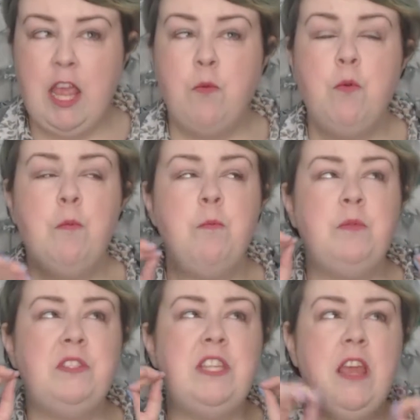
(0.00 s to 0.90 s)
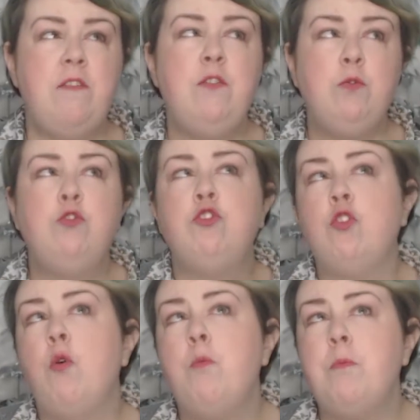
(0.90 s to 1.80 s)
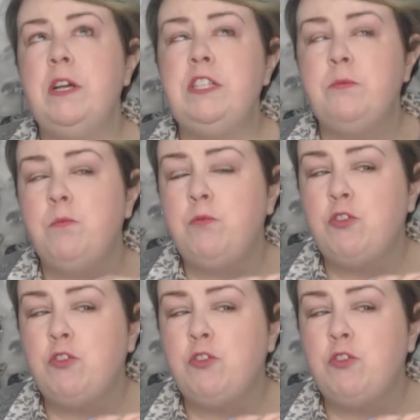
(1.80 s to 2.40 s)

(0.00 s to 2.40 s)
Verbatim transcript: It will save you so much